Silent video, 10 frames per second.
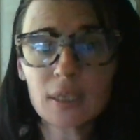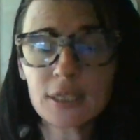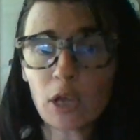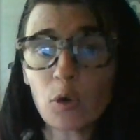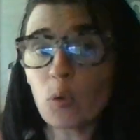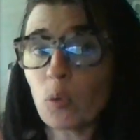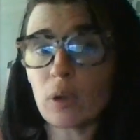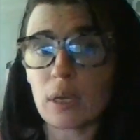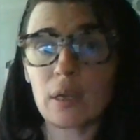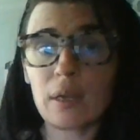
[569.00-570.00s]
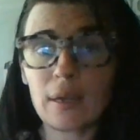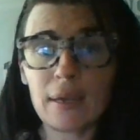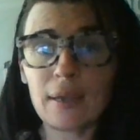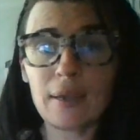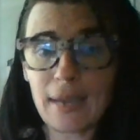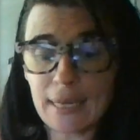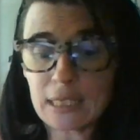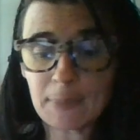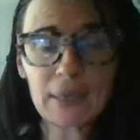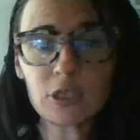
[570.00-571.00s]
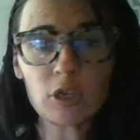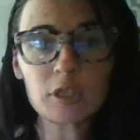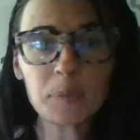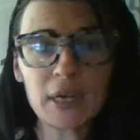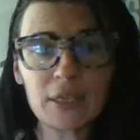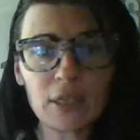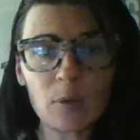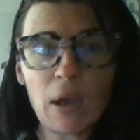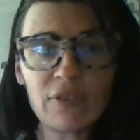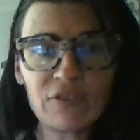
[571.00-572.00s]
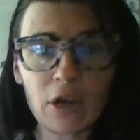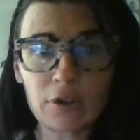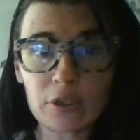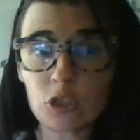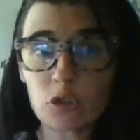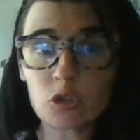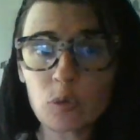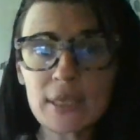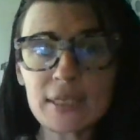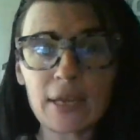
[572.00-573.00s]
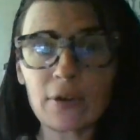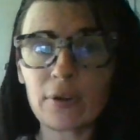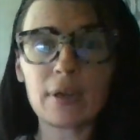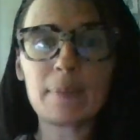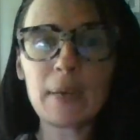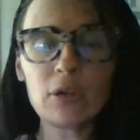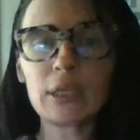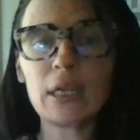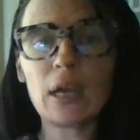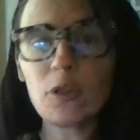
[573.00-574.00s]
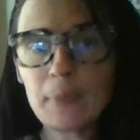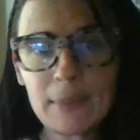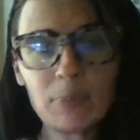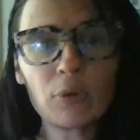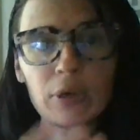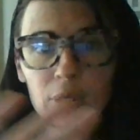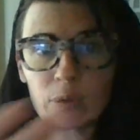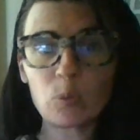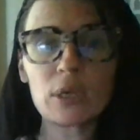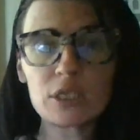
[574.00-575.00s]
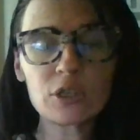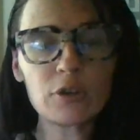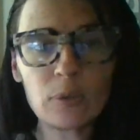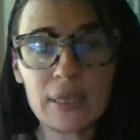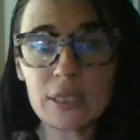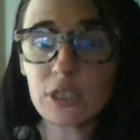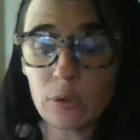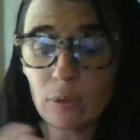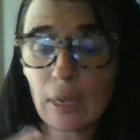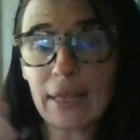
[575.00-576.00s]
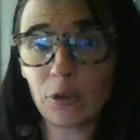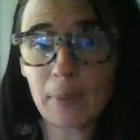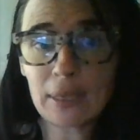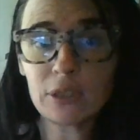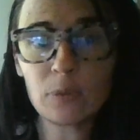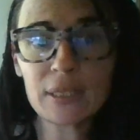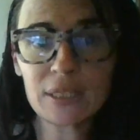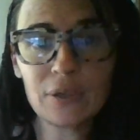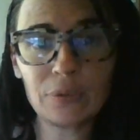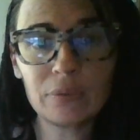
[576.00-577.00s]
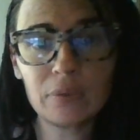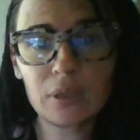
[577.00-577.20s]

So, and it's about to start spreading like wildfire because you're a trendsetter. Apparently, other people are going to want to start doing this too, and they're about to do it soon.